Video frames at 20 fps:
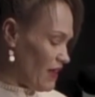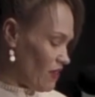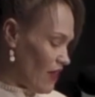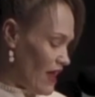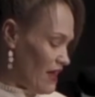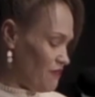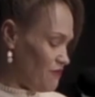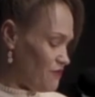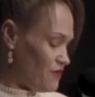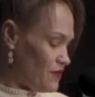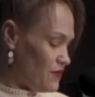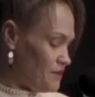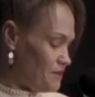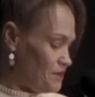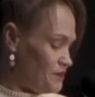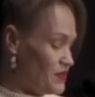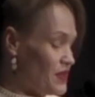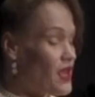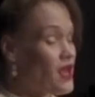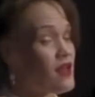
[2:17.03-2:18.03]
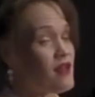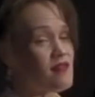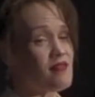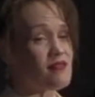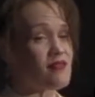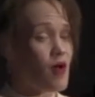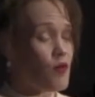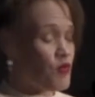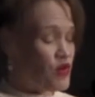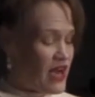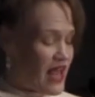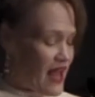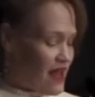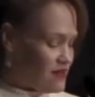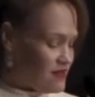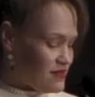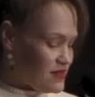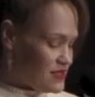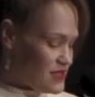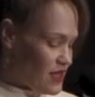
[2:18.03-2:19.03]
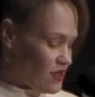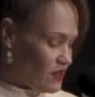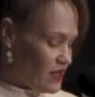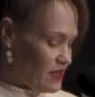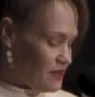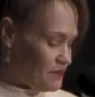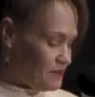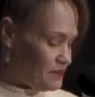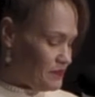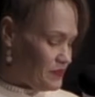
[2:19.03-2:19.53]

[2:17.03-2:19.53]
life. Someone has to tell it.